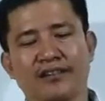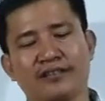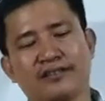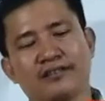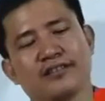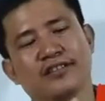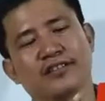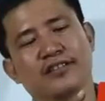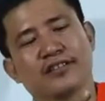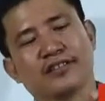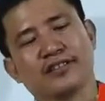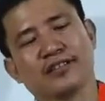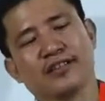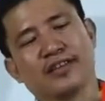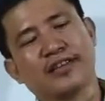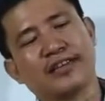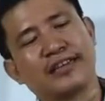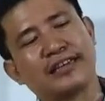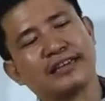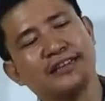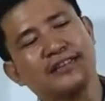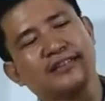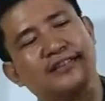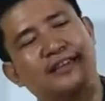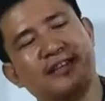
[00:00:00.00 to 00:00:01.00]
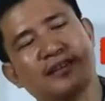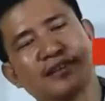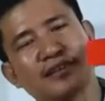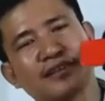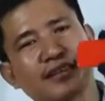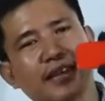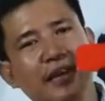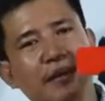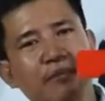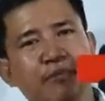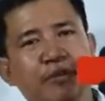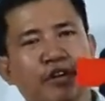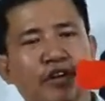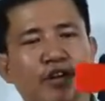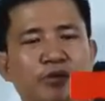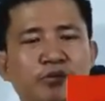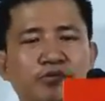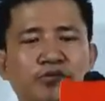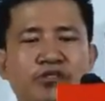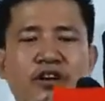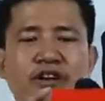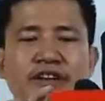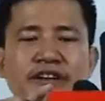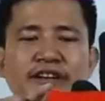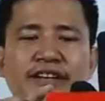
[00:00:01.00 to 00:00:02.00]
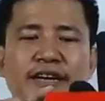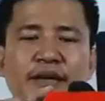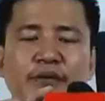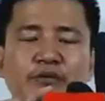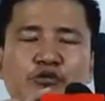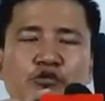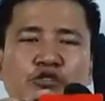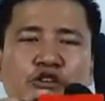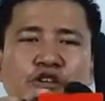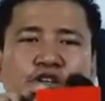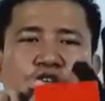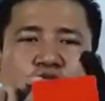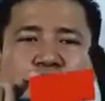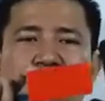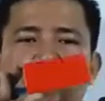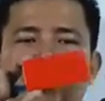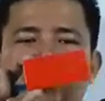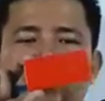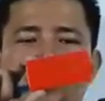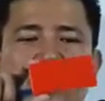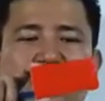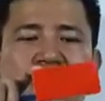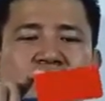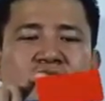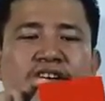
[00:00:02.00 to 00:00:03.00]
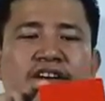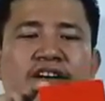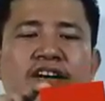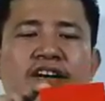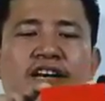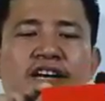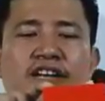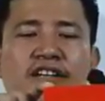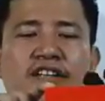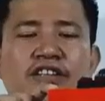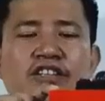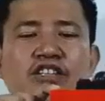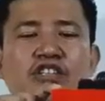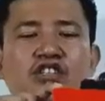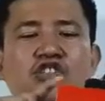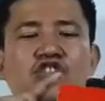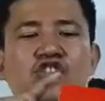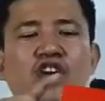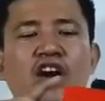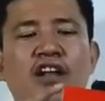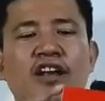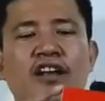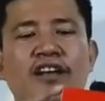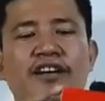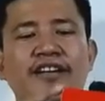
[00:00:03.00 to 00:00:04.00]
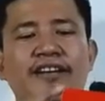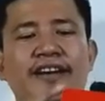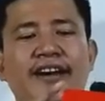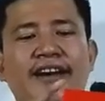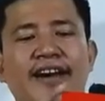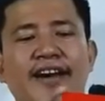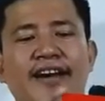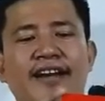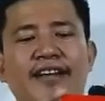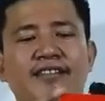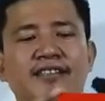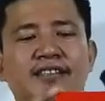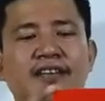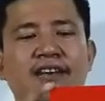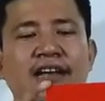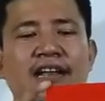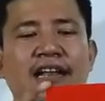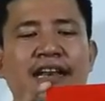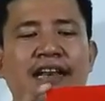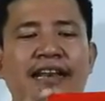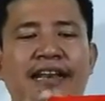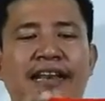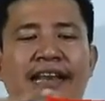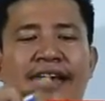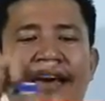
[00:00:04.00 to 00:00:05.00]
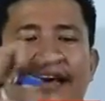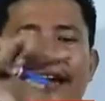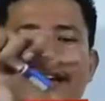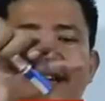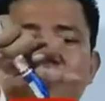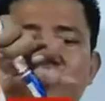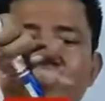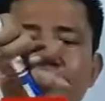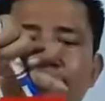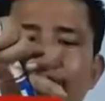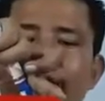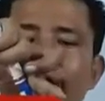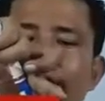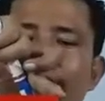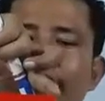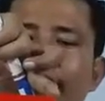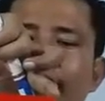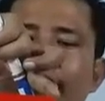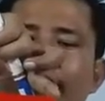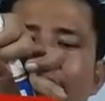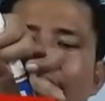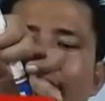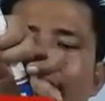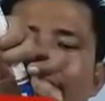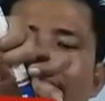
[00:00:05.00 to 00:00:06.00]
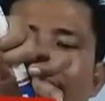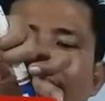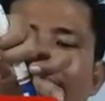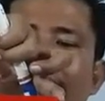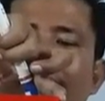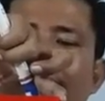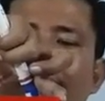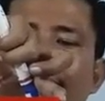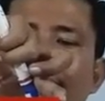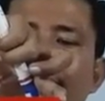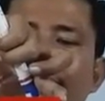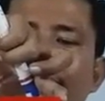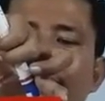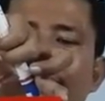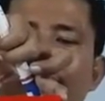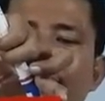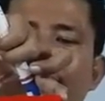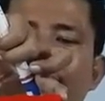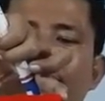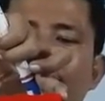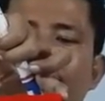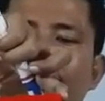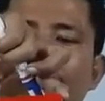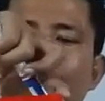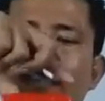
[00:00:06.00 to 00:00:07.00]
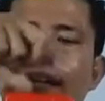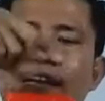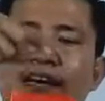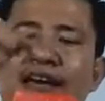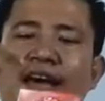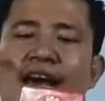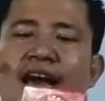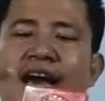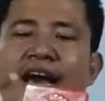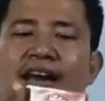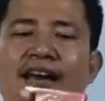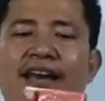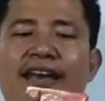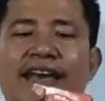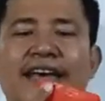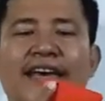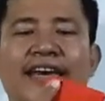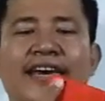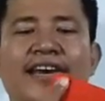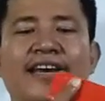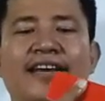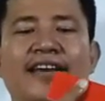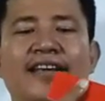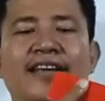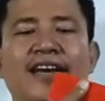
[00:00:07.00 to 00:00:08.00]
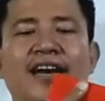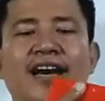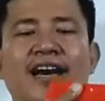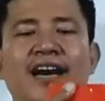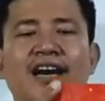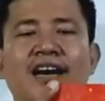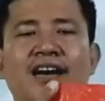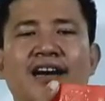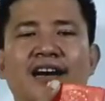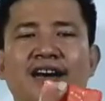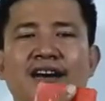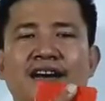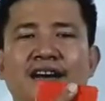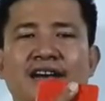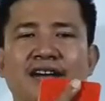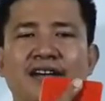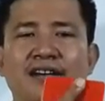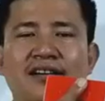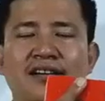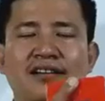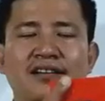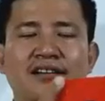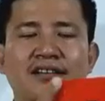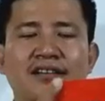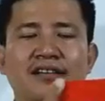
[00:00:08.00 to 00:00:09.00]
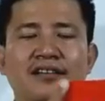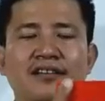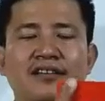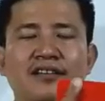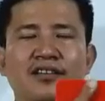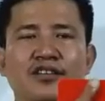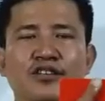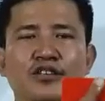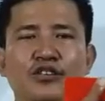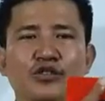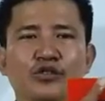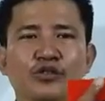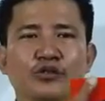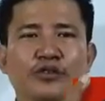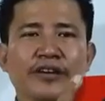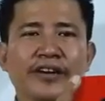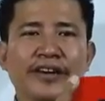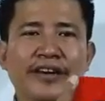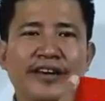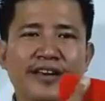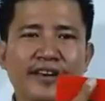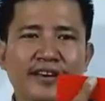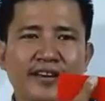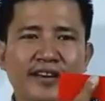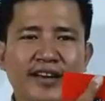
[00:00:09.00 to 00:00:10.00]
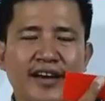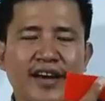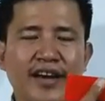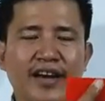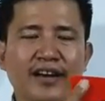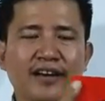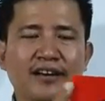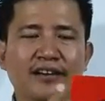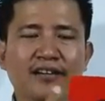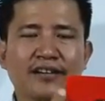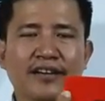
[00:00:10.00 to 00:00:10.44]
this is an example of solid. I'm showing you a solid. This solid has length, isn't it, and area. So area,